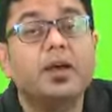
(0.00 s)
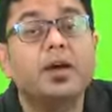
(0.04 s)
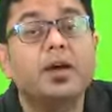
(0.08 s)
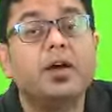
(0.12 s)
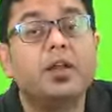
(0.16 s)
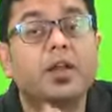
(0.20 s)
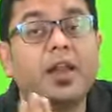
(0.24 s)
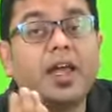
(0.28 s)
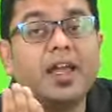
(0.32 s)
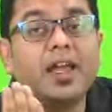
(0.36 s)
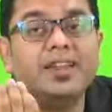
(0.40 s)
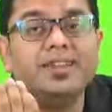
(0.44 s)

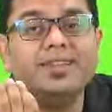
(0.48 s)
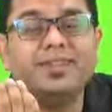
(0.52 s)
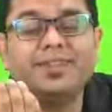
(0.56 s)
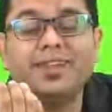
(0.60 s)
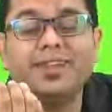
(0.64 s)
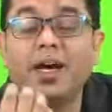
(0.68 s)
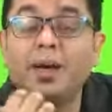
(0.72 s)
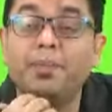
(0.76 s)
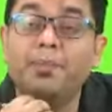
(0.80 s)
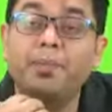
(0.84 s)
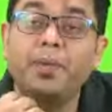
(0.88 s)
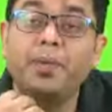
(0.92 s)
rise
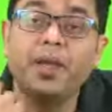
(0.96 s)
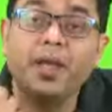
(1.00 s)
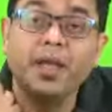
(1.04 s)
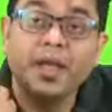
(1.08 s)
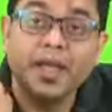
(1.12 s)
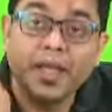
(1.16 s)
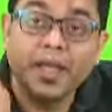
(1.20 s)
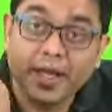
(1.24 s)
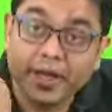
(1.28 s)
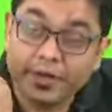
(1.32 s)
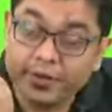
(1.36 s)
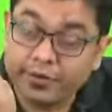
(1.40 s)
up,
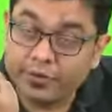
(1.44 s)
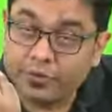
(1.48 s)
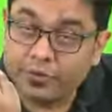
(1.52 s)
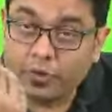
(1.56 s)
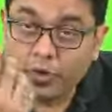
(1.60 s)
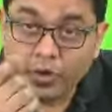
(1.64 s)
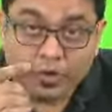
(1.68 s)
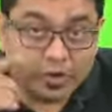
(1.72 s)
and so on.